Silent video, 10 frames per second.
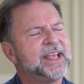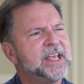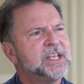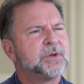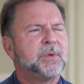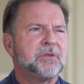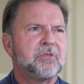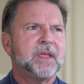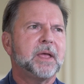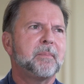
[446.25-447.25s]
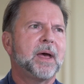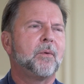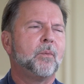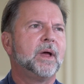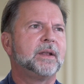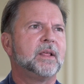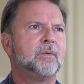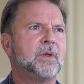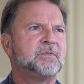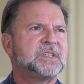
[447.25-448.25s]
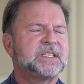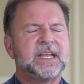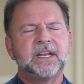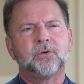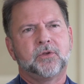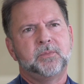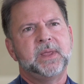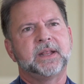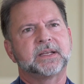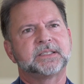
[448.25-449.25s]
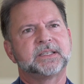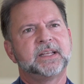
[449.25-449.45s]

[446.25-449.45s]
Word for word: So when you think about what we've seen in orthopedics,